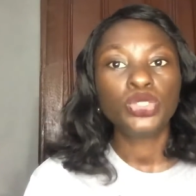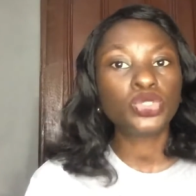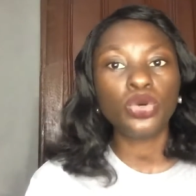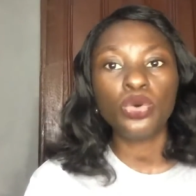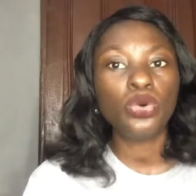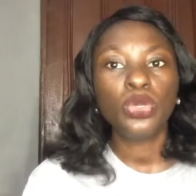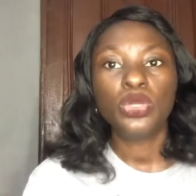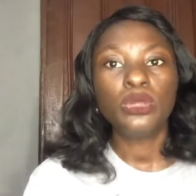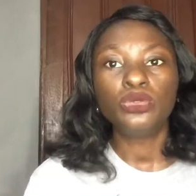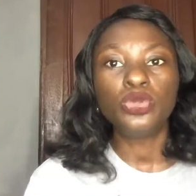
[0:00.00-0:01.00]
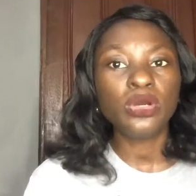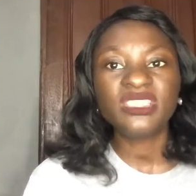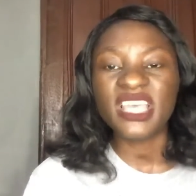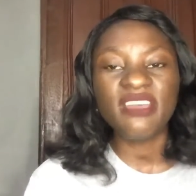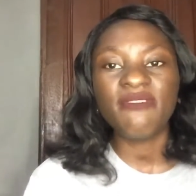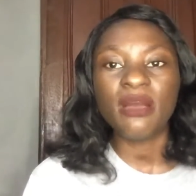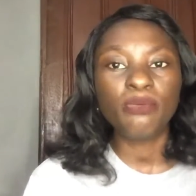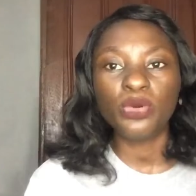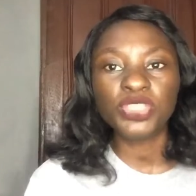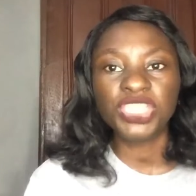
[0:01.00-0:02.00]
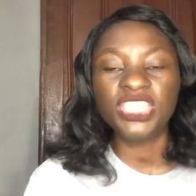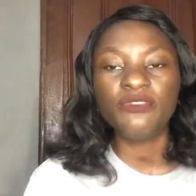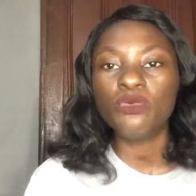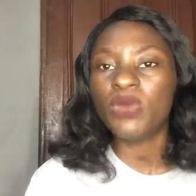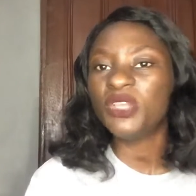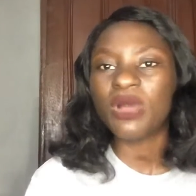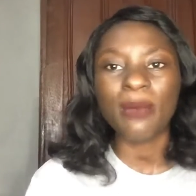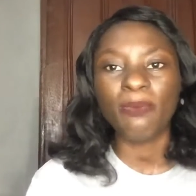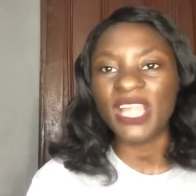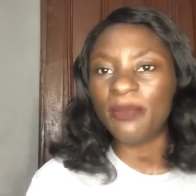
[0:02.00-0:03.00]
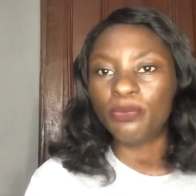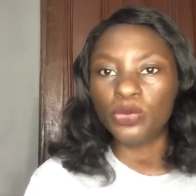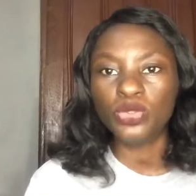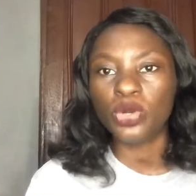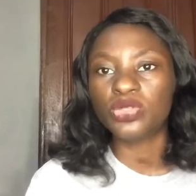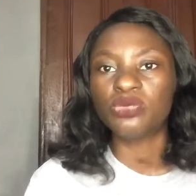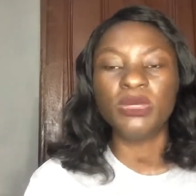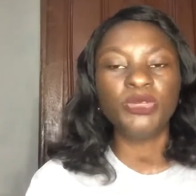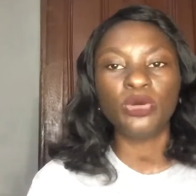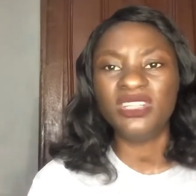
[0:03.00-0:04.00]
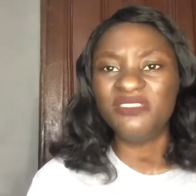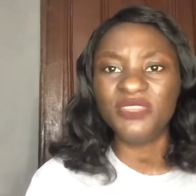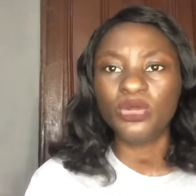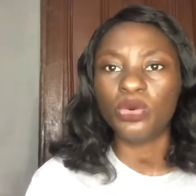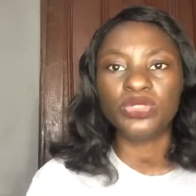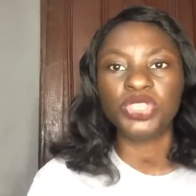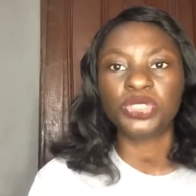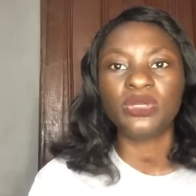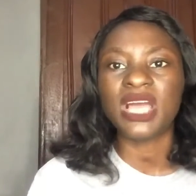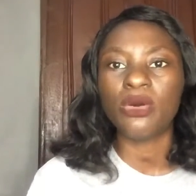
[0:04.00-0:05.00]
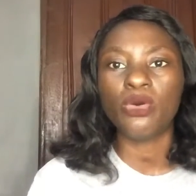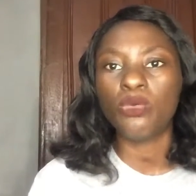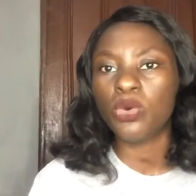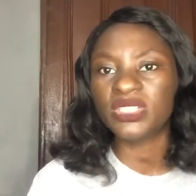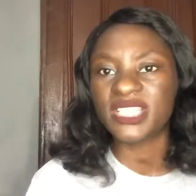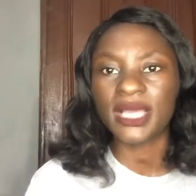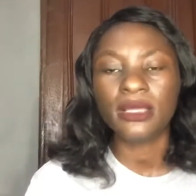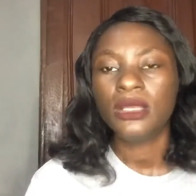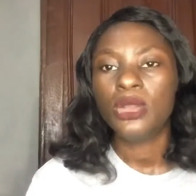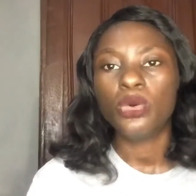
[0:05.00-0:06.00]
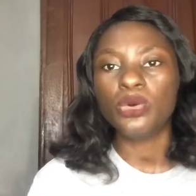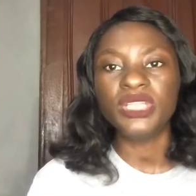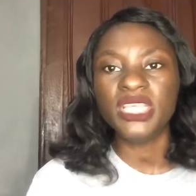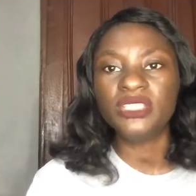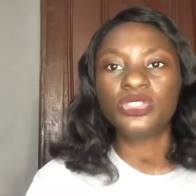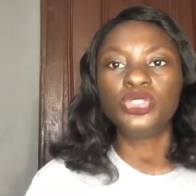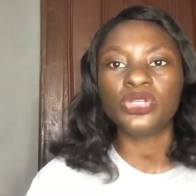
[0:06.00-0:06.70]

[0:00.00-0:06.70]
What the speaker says: So don't ever brush it, even when you apply product, maybe your leave-in conditioner or water on it.